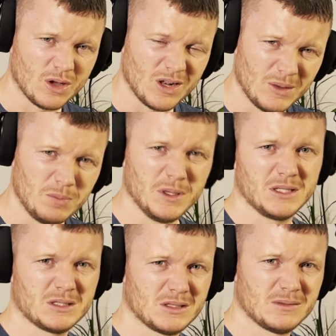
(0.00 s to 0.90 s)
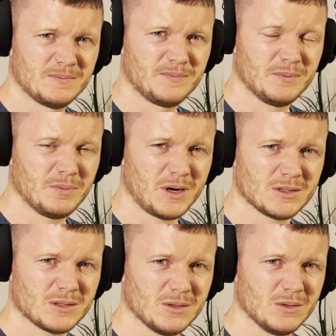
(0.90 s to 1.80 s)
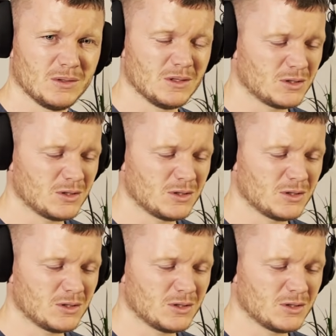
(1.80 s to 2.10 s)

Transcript: Olympics in Barcelona.